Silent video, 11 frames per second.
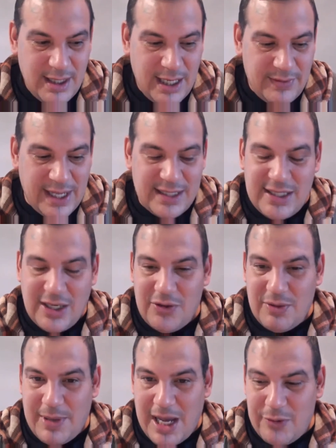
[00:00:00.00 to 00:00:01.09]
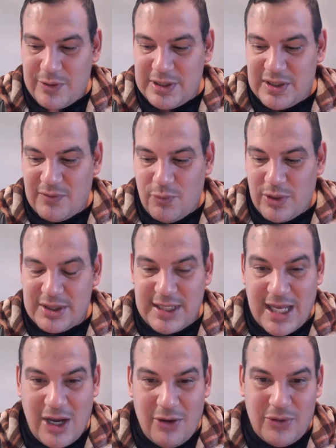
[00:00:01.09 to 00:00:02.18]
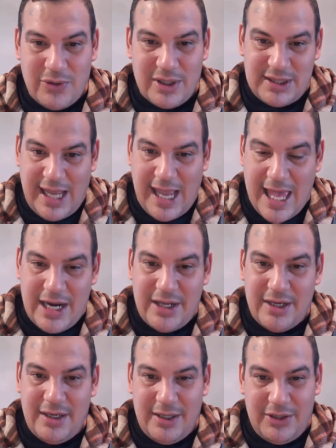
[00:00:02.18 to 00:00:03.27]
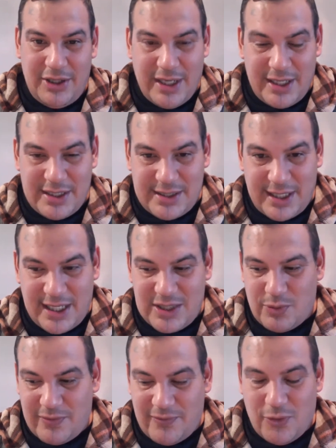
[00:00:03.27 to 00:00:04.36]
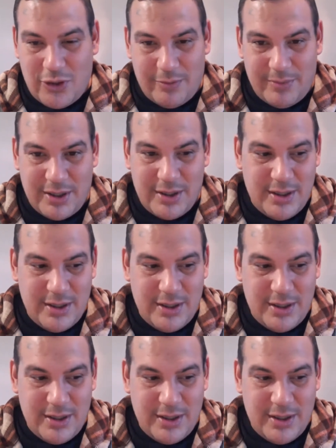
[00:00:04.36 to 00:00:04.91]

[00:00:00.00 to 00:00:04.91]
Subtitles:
And that's how the boundaries of what is now known as Canada and the United States were formed.